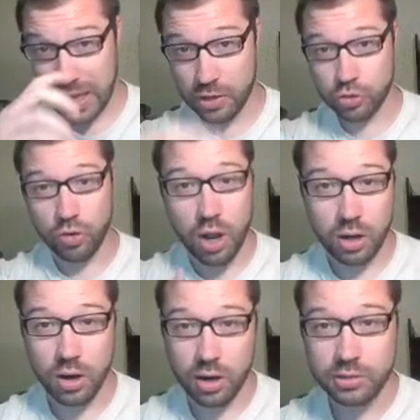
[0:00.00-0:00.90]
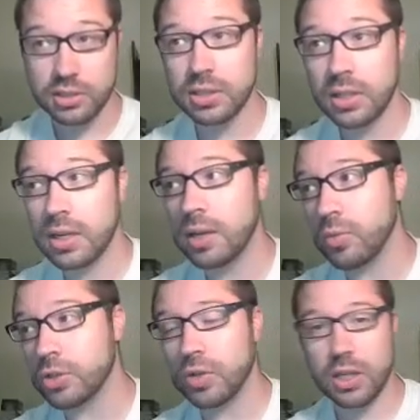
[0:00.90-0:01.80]
and draw cards
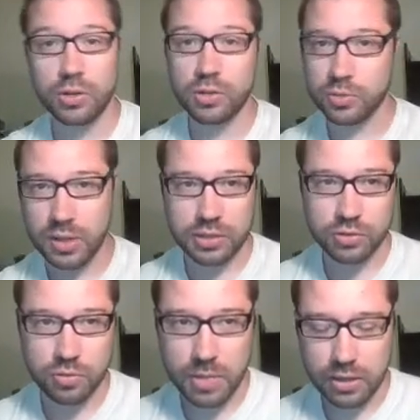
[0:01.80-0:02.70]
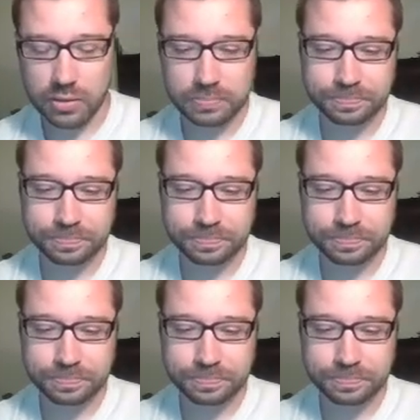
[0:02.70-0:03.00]
that you can use with extra mana.